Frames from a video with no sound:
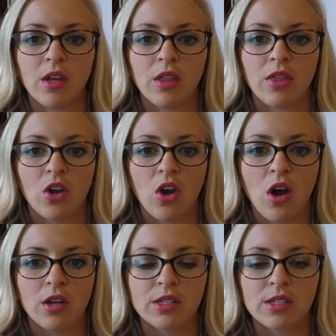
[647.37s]
the
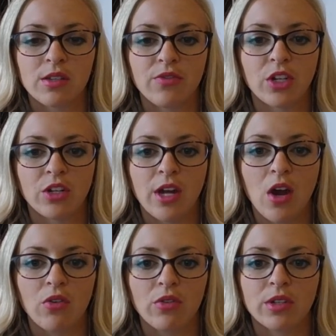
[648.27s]
costs figured
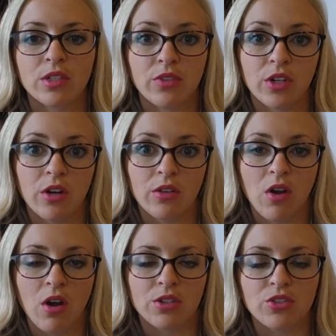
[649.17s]
out and to figure out the
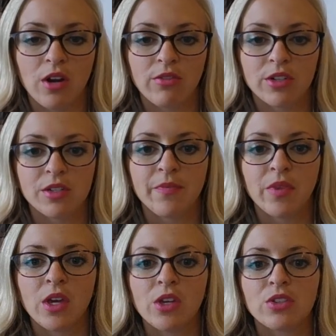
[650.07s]
cost drivers.
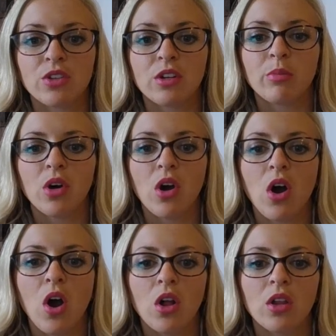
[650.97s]
So you're going to put
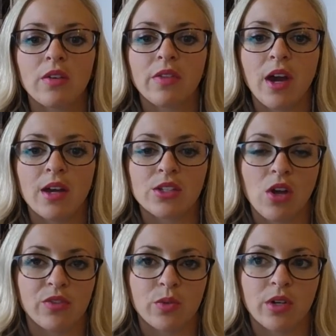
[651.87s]
all of that
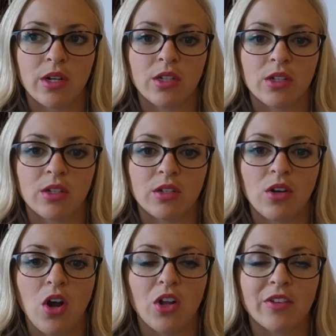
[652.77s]
software and
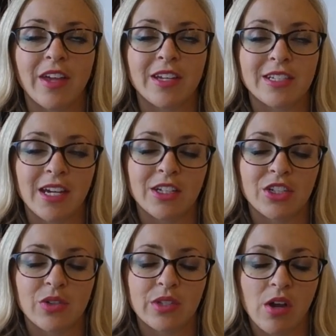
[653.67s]
all of that data
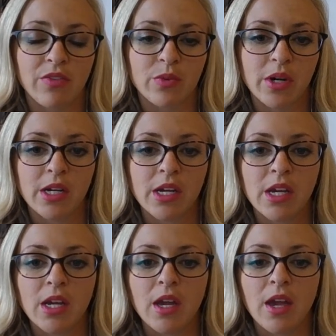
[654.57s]
into a software.
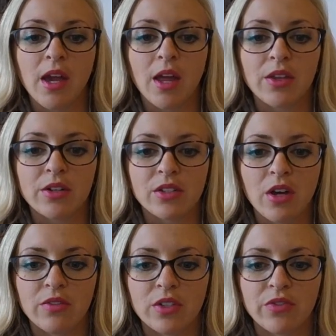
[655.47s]
And there's a
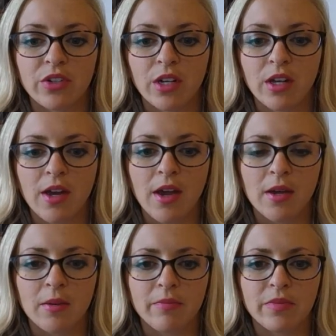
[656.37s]
lot of different
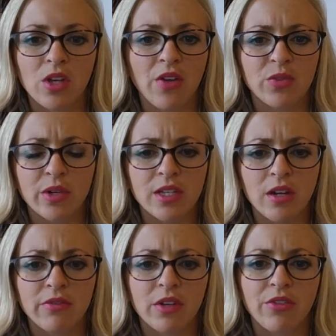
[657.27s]
softwares.
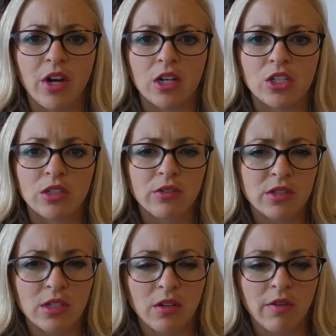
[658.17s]
I've never actually
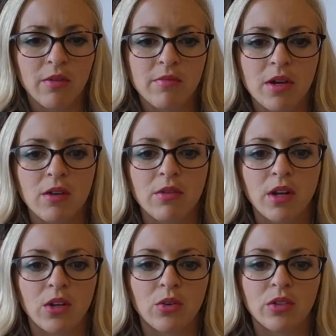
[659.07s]
used any of them, but when
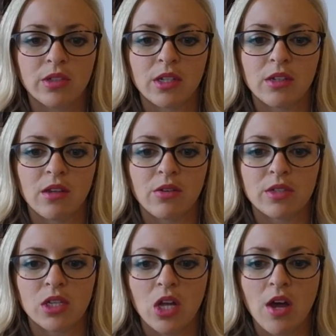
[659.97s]
I Googled it, there
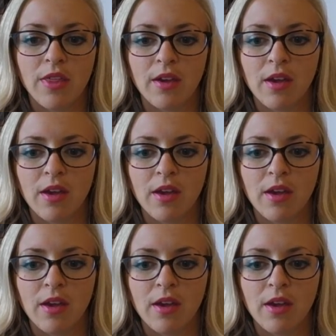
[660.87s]
was a lot that